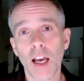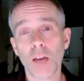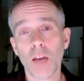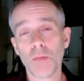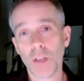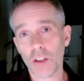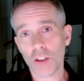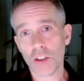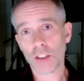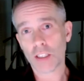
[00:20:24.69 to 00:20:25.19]

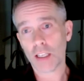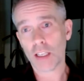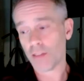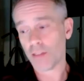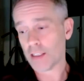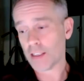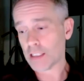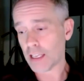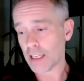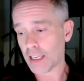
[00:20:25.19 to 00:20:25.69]
You just give,
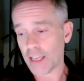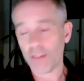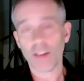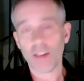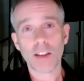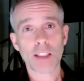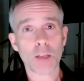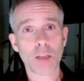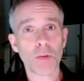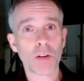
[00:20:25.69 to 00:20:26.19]
it's like giving
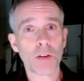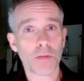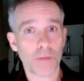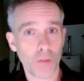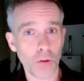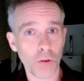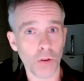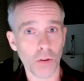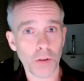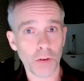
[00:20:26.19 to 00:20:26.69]
someone
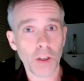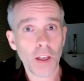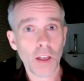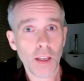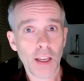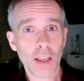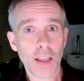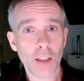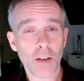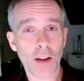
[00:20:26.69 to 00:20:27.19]
food
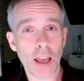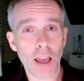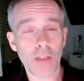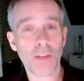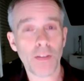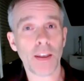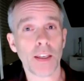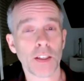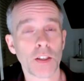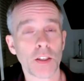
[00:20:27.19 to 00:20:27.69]
in their
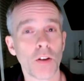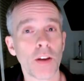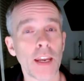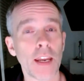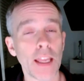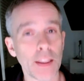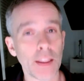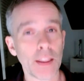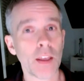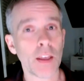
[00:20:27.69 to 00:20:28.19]
IV. So
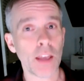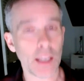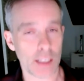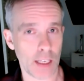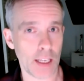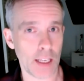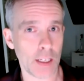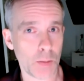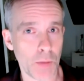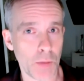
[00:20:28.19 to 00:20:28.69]
the
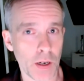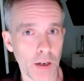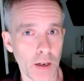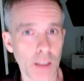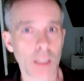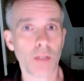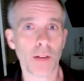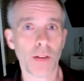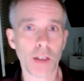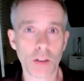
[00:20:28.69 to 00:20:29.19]
experience
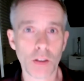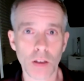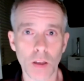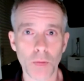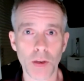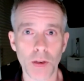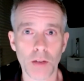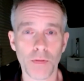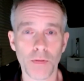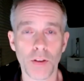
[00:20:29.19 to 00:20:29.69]
of an
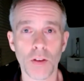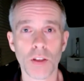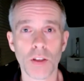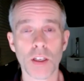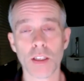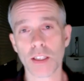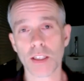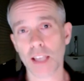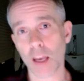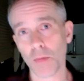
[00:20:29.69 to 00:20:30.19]
intralipid infusion
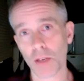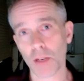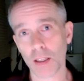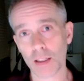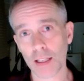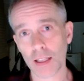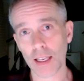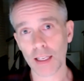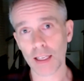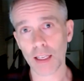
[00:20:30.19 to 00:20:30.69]
is you come into the
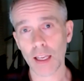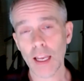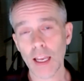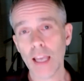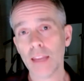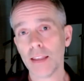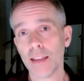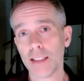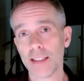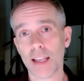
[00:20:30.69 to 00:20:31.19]
clinic,
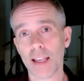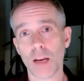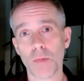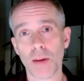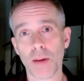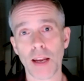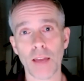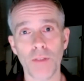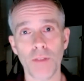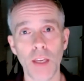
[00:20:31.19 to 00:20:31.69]
they set up
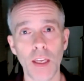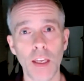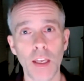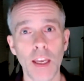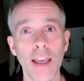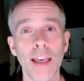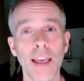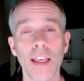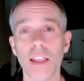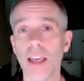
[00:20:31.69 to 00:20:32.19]
an IV,
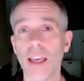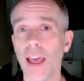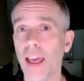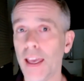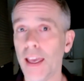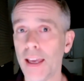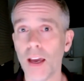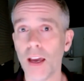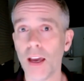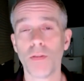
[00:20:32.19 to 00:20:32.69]
you
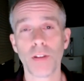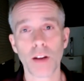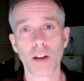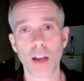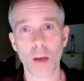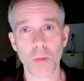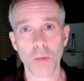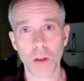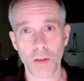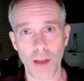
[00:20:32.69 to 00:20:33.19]
hang out for a
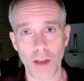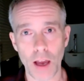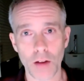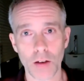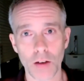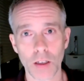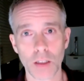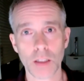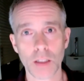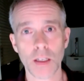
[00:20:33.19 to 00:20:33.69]
couple of
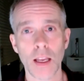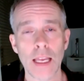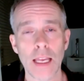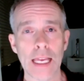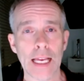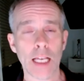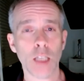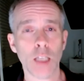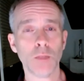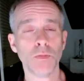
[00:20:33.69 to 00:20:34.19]
hours.
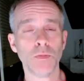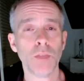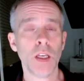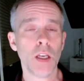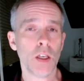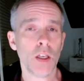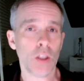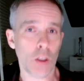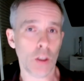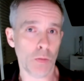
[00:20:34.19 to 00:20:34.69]

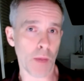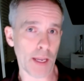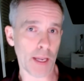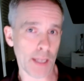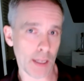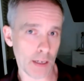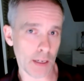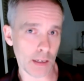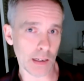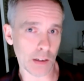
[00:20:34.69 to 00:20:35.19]
You might
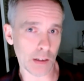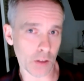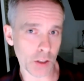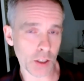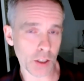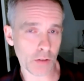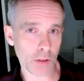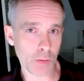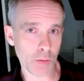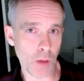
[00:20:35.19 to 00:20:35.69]
get an
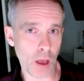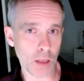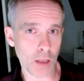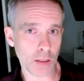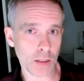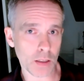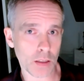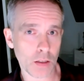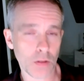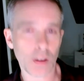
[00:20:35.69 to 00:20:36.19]
allergic
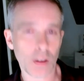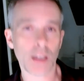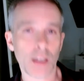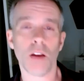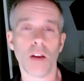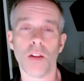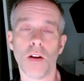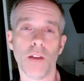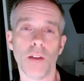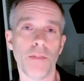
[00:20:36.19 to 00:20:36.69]
response to it,
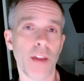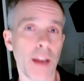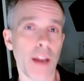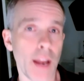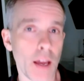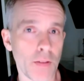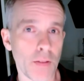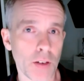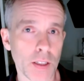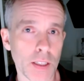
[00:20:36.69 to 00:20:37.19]
although I've
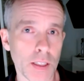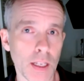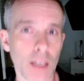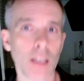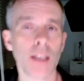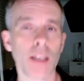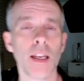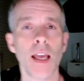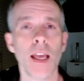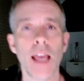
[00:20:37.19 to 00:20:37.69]
never seen
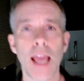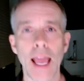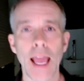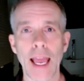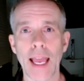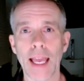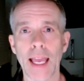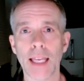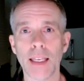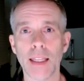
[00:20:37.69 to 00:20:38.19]
it.
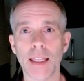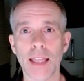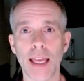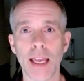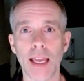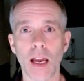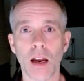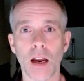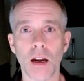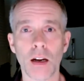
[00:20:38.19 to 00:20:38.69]
And they
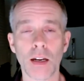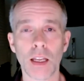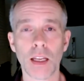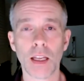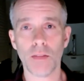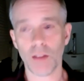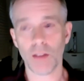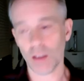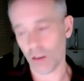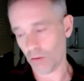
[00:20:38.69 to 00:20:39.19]
are
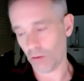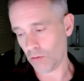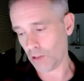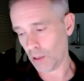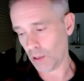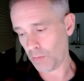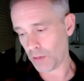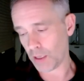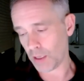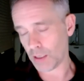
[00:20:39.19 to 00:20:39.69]
giving you
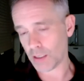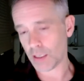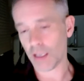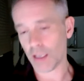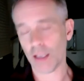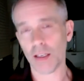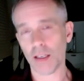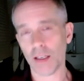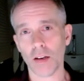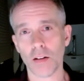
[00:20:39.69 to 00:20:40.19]
lipids
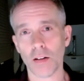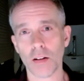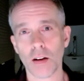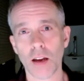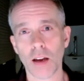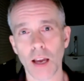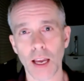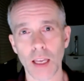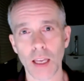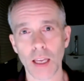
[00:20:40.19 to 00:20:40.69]
in your
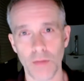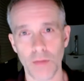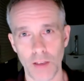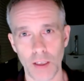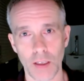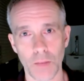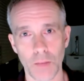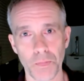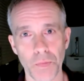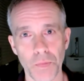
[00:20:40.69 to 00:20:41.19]

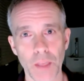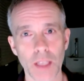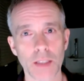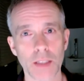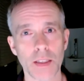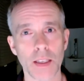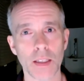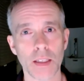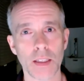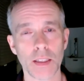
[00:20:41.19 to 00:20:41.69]
IV. Is
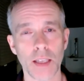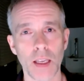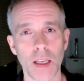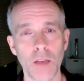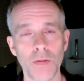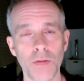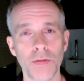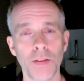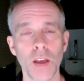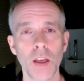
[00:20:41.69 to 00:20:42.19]
this
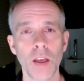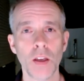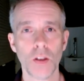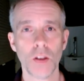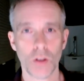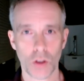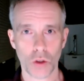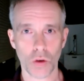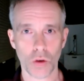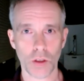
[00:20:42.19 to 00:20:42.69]
safe
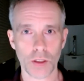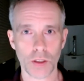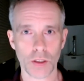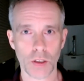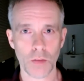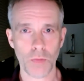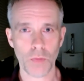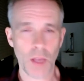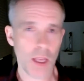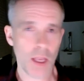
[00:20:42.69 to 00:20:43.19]
short
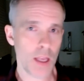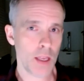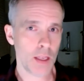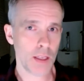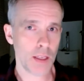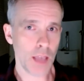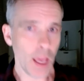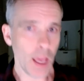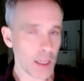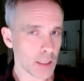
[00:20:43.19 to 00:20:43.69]
term?
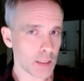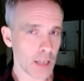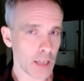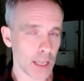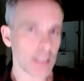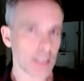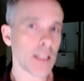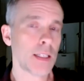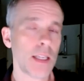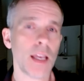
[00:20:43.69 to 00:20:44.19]
Yes,
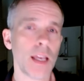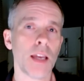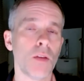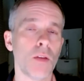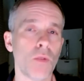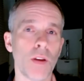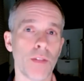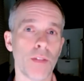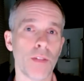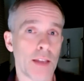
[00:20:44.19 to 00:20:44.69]
as I say,
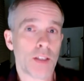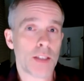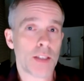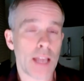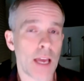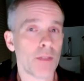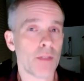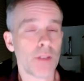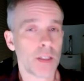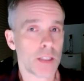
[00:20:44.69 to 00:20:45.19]
I just
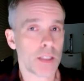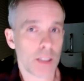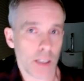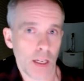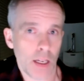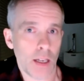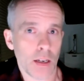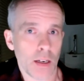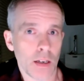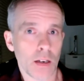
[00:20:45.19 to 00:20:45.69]
haven't
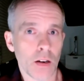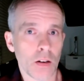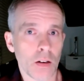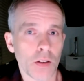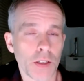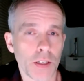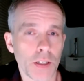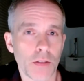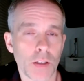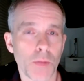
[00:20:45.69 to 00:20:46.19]
seen an
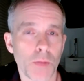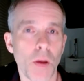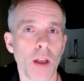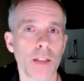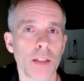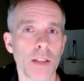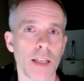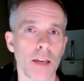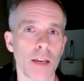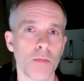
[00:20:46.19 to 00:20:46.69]
allergic
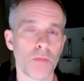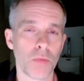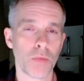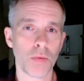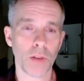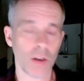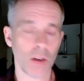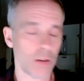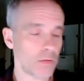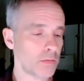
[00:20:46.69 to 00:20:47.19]
response yet.
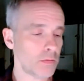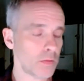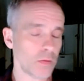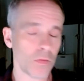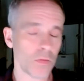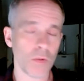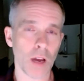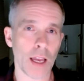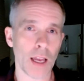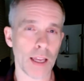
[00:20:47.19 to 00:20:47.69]
You know,
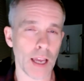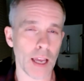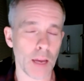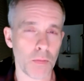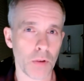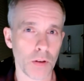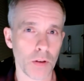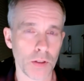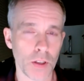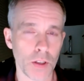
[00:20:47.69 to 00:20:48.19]
I
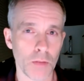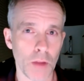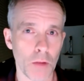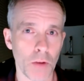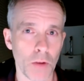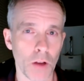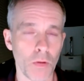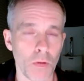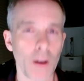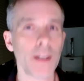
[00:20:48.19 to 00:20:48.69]
presume I
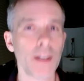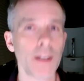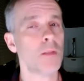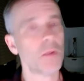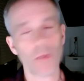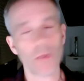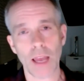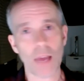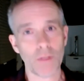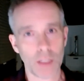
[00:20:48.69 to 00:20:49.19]
will one day, but
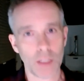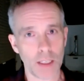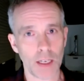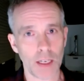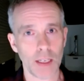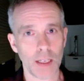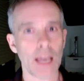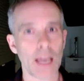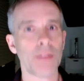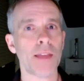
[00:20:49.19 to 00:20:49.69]
we haven't seen it
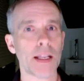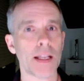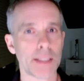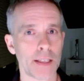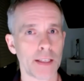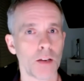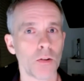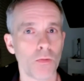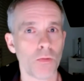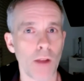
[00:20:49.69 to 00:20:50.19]
yet. That's
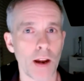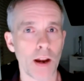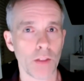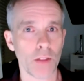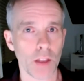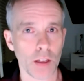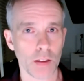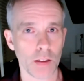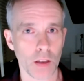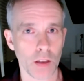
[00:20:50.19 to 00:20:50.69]
how rare
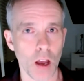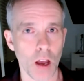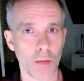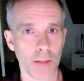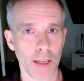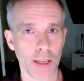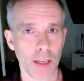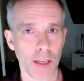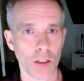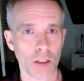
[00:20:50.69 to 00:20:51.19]
the
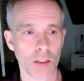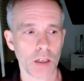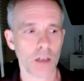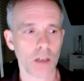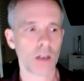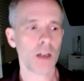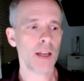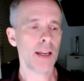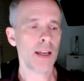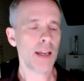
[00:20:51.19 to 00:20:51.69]
complications
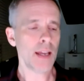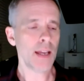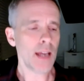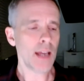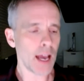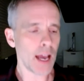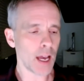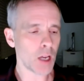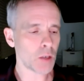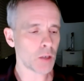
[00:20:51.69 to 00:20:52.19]

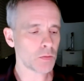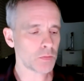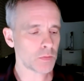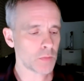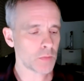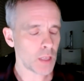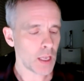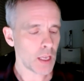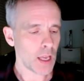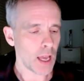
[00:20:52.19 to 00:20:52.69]

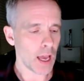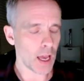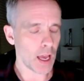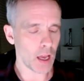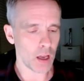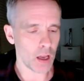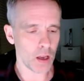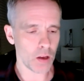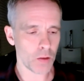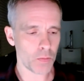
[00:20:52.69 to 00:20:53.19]

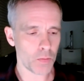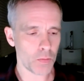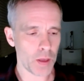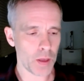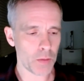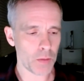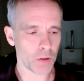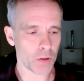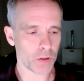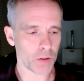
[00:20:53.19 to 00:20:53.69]
are.
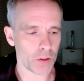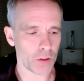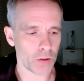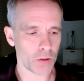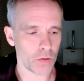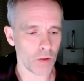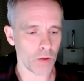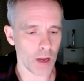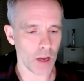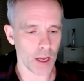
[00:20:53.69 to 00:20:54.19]
People
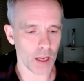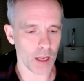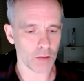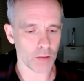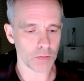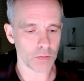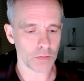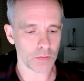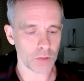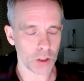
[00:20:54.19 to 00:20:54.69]
do
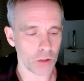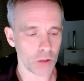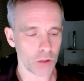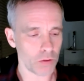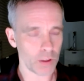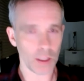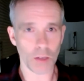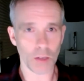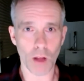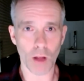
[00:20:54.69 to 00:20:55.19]

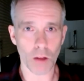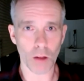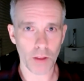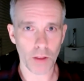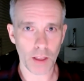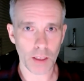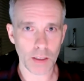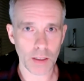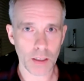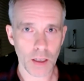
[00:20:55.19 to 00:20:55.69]
really well with
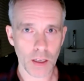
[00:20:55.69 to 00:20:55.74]
it.